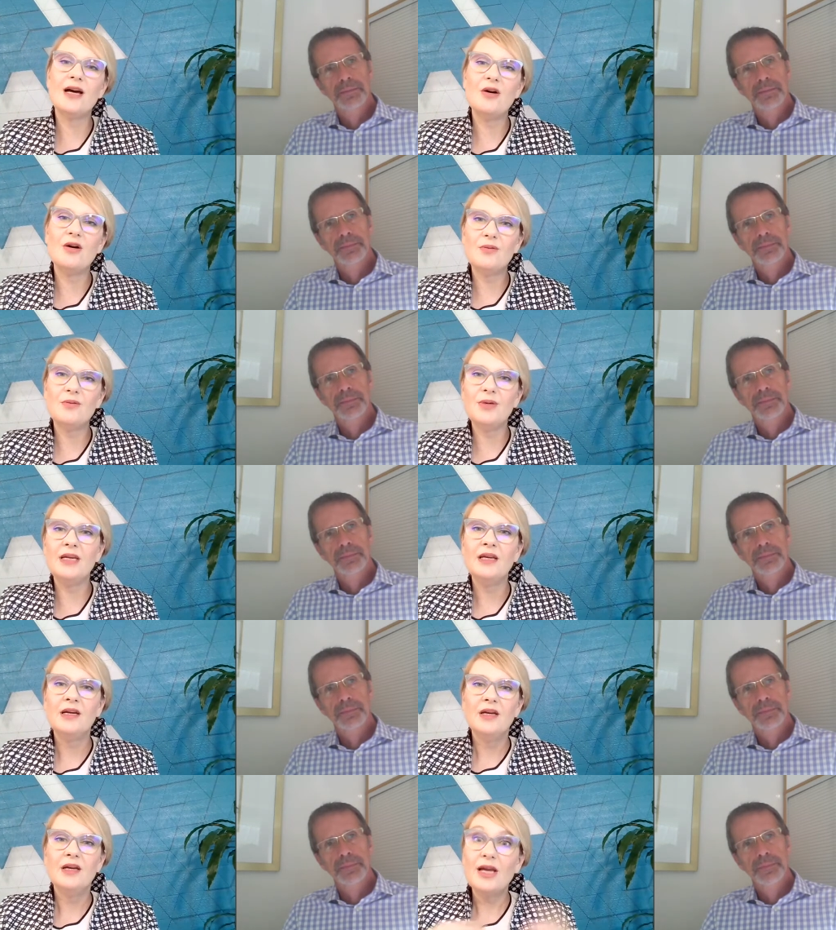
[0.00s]
Speaker 1: now that
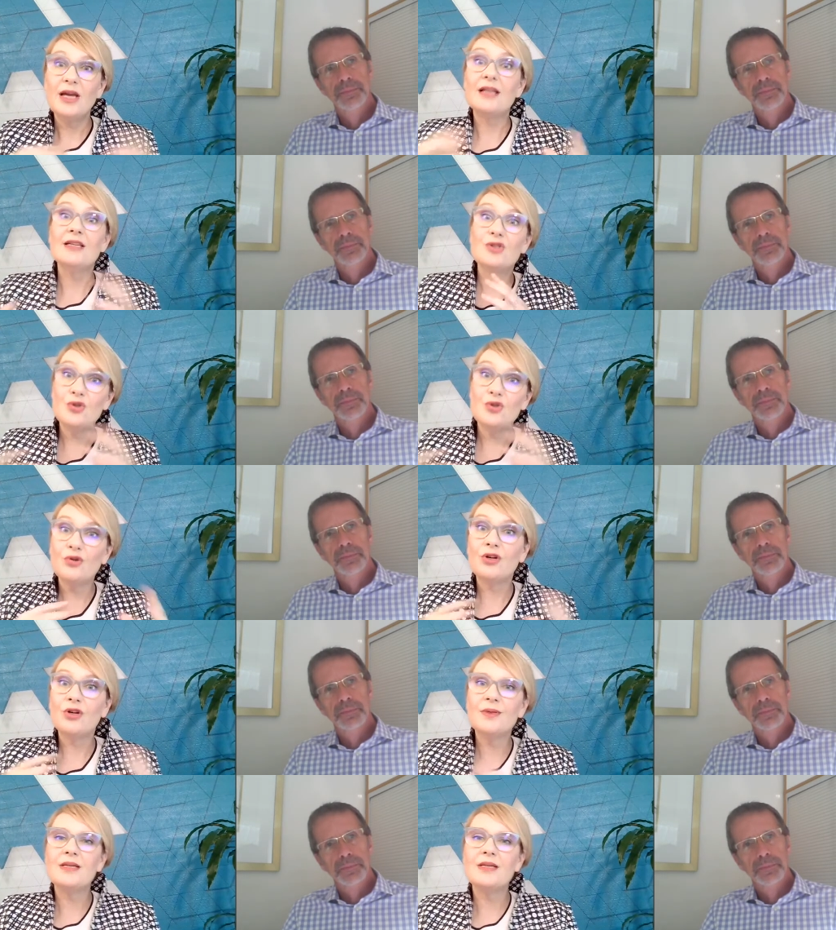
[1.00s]
we, at least
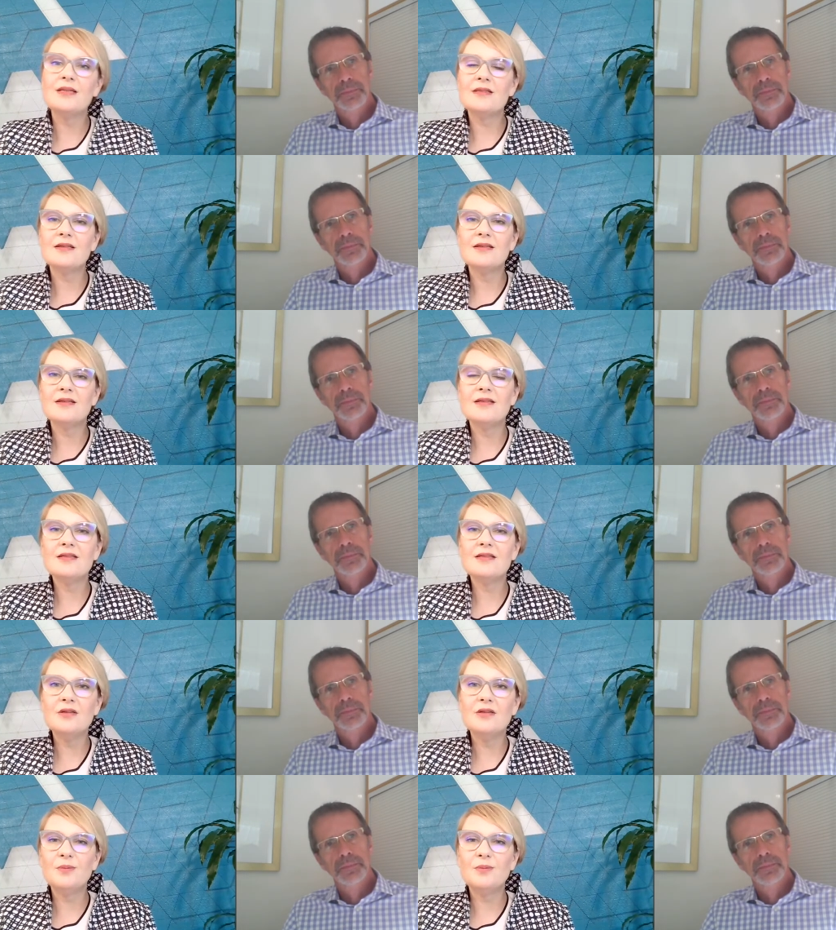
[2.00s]
Europe, is uh,
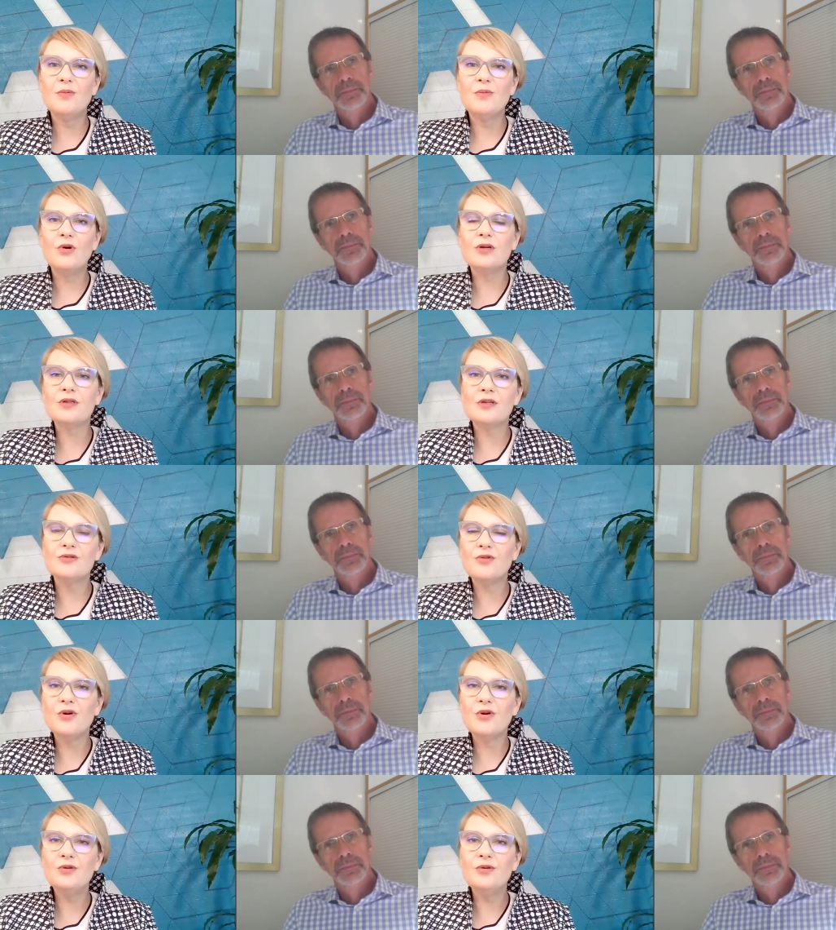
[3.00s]
is a little bit more under
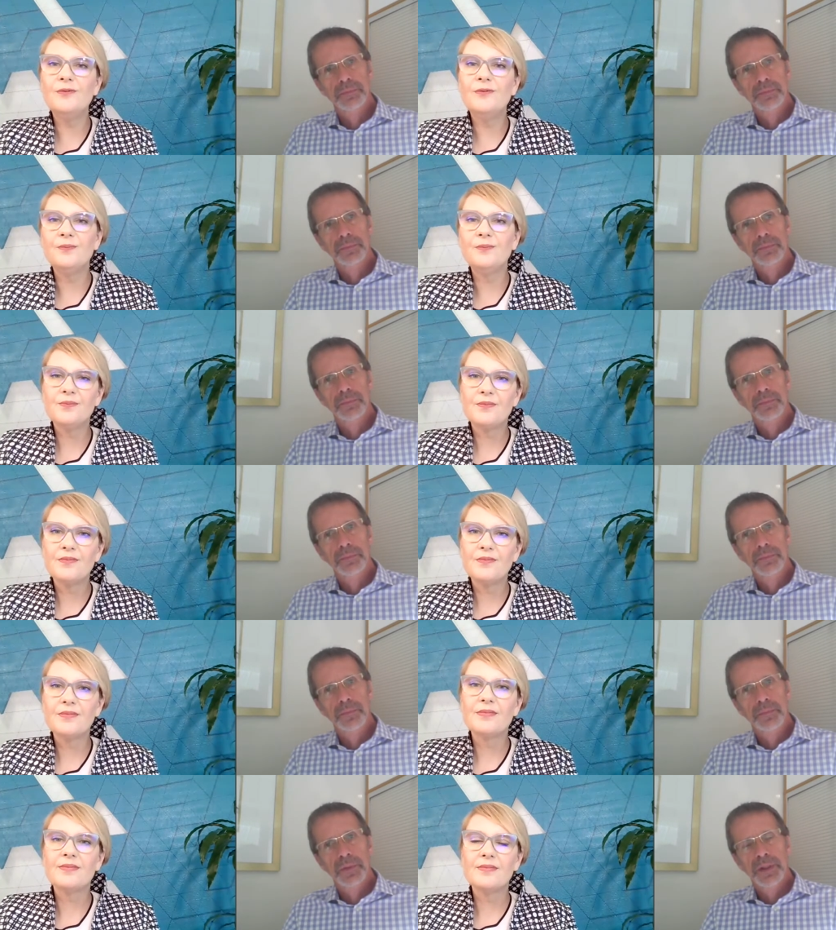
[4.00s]
control?
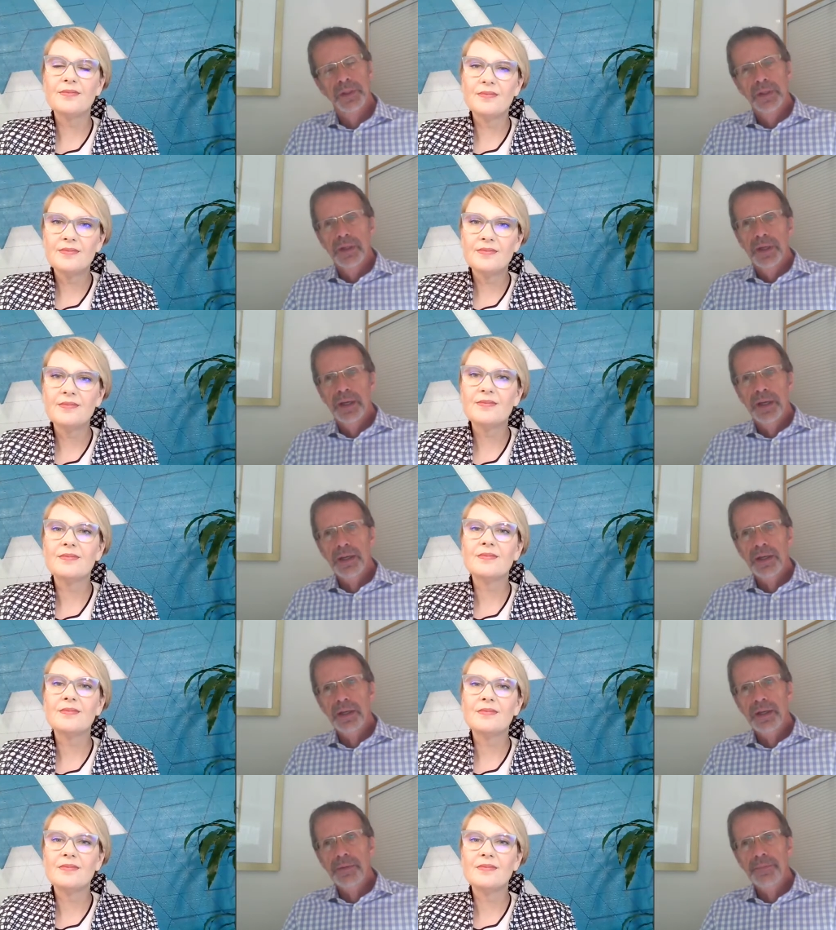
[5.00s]

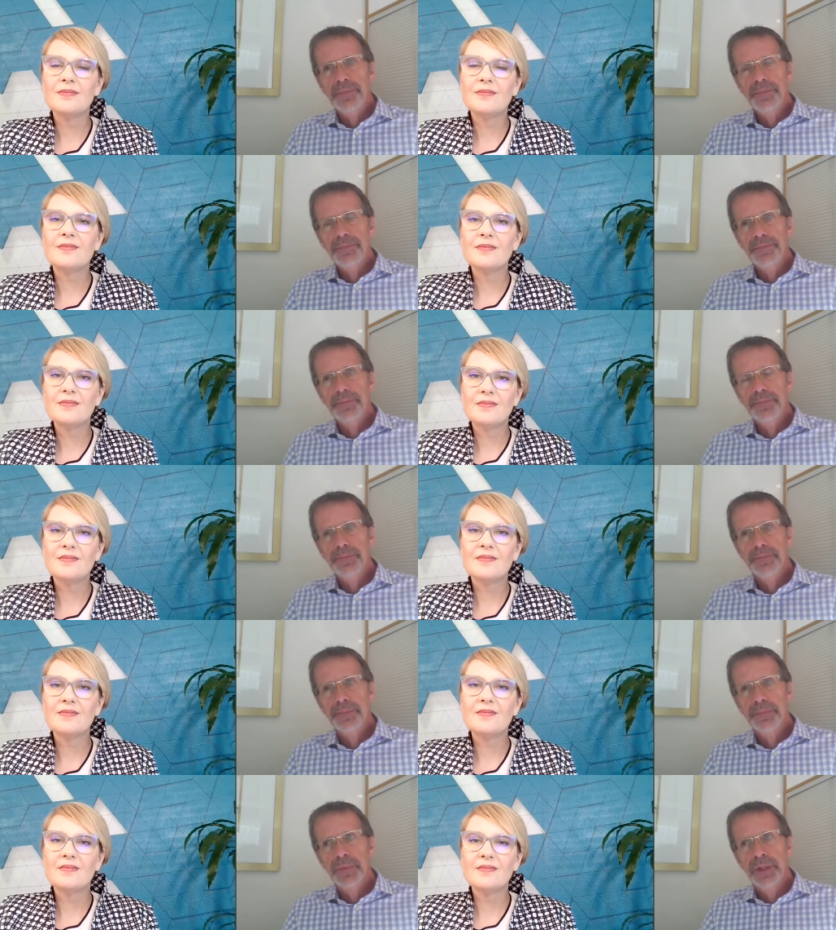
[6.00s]
Speaker 2: Um,
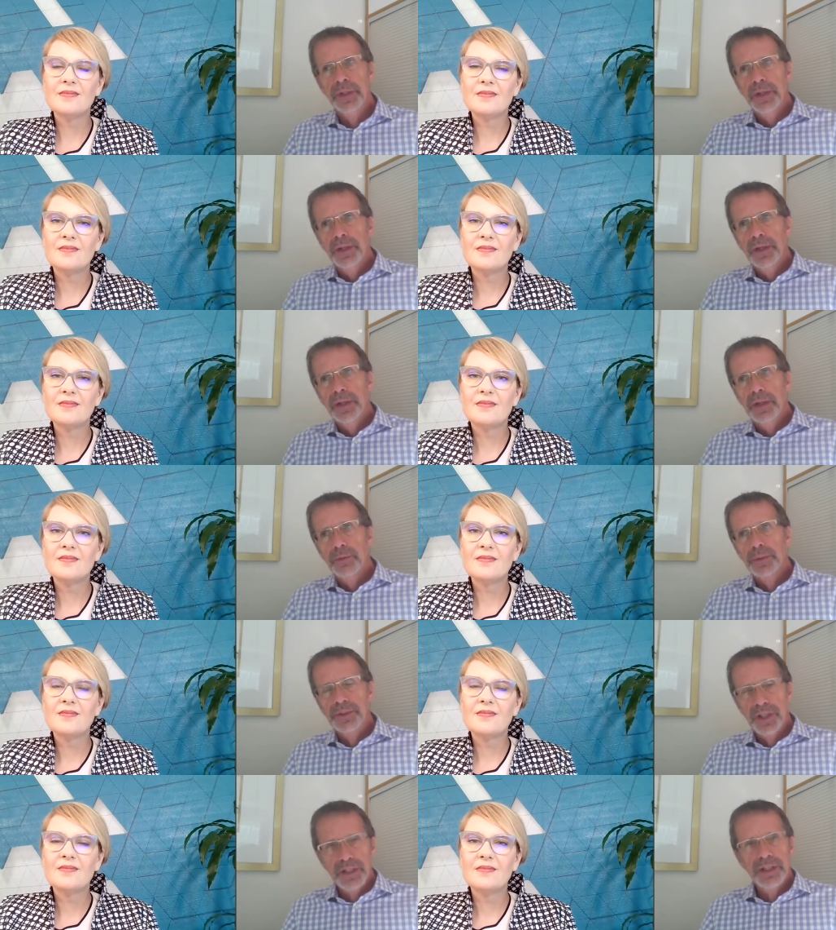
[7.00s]

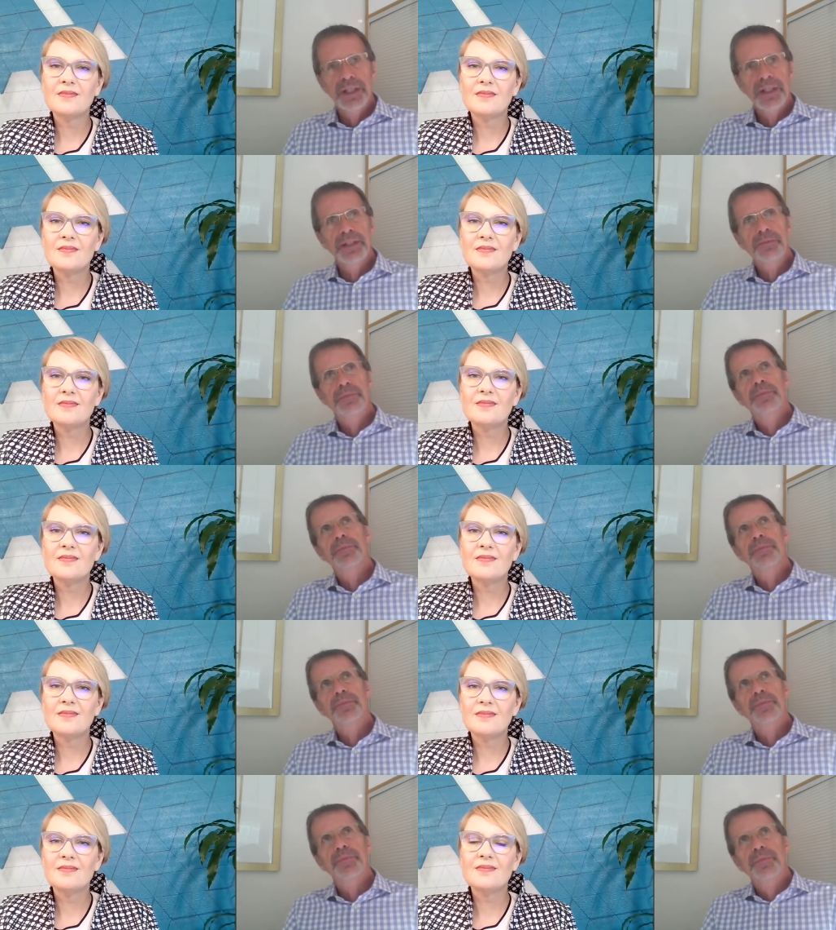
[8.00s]
well, certainly
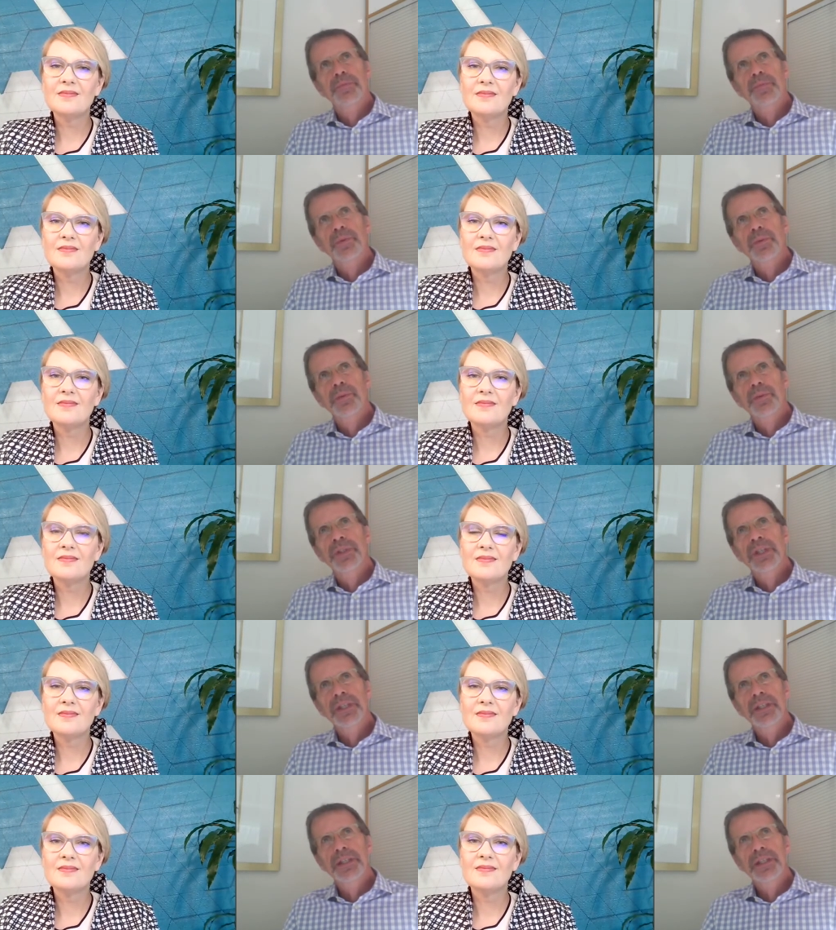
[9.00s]

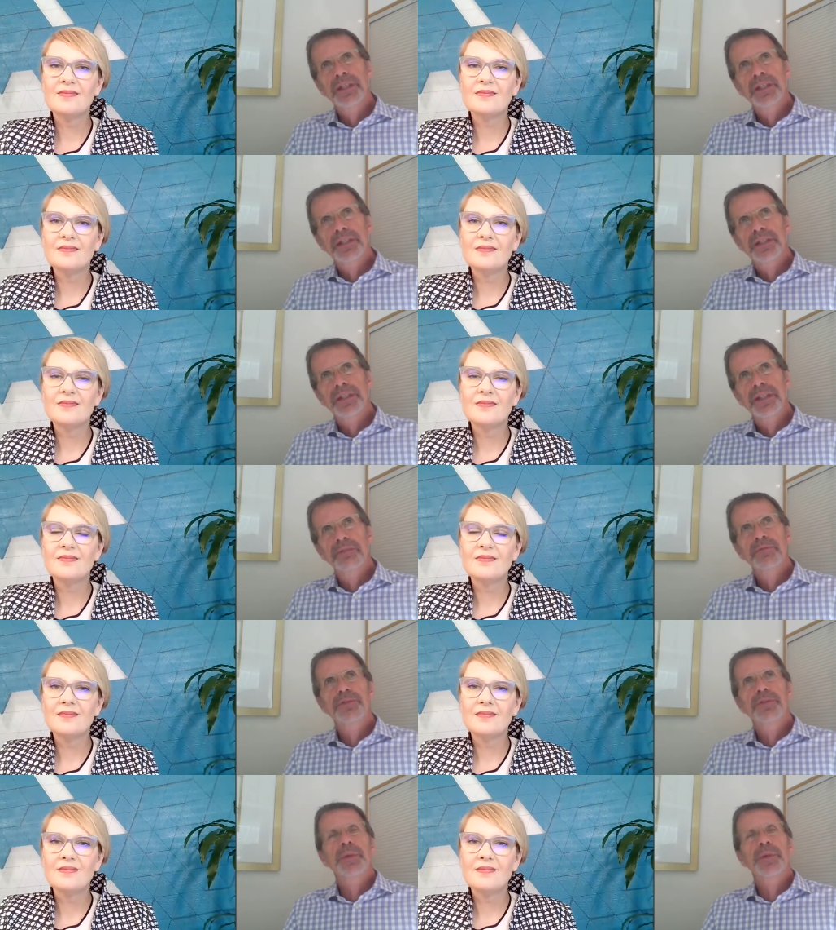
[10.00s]
the the
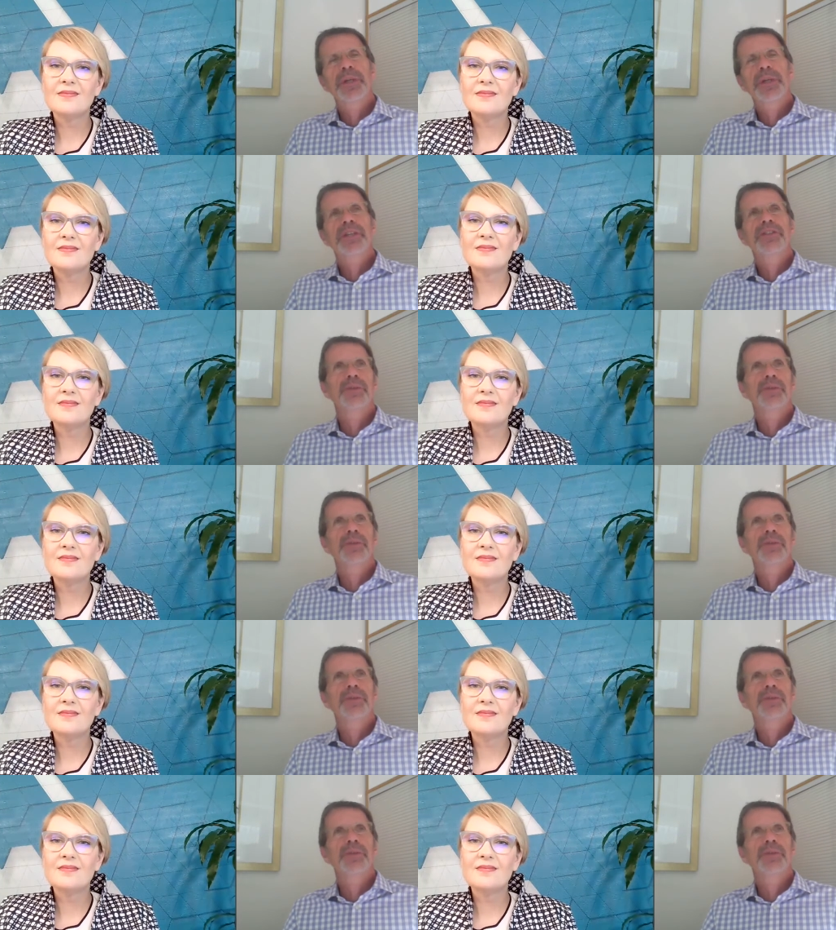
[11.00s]
information